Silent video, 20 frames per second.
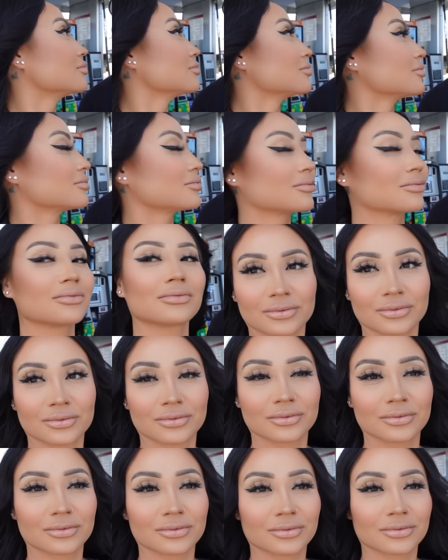
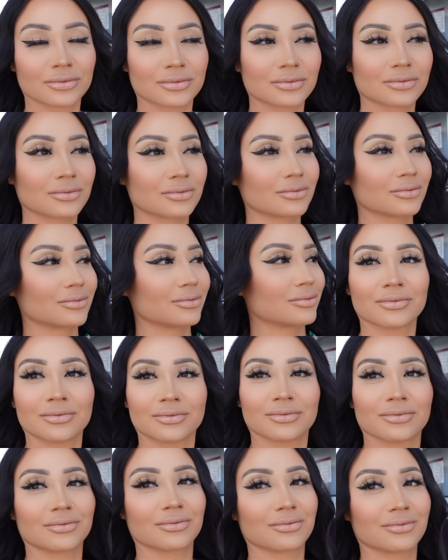
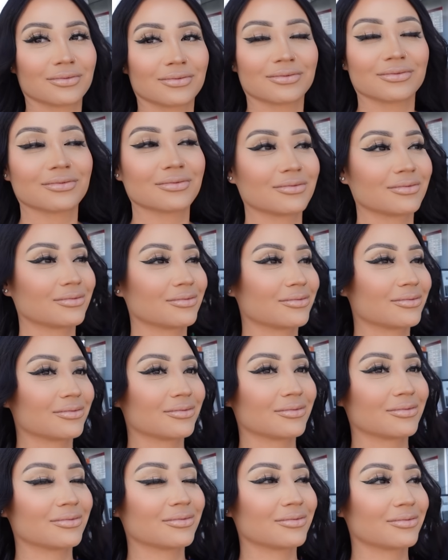
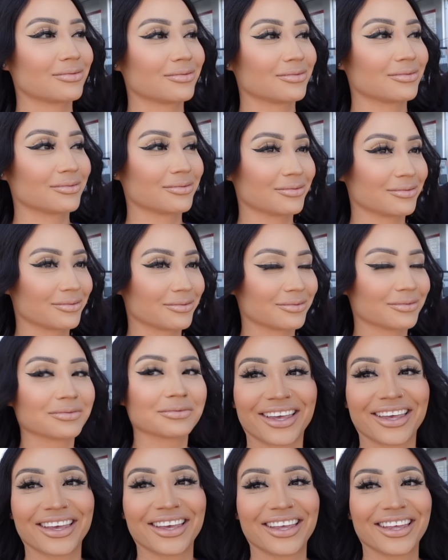
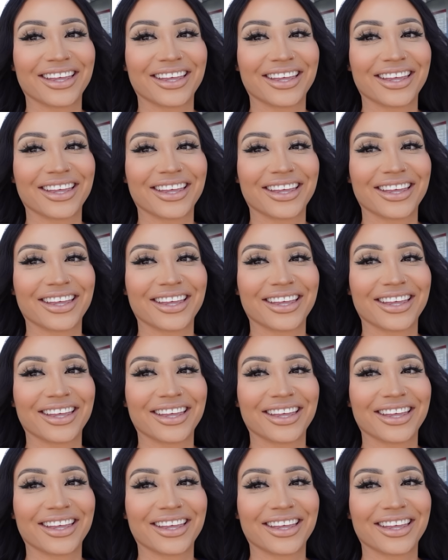This person isn't speaking.